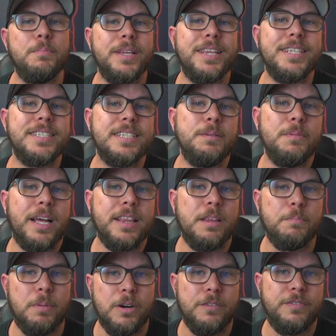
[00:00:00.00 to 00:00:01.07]
but this seemed like the
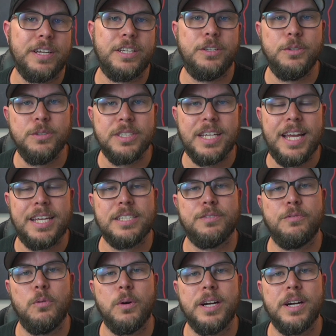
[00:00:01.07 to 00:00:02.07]
perfect use case for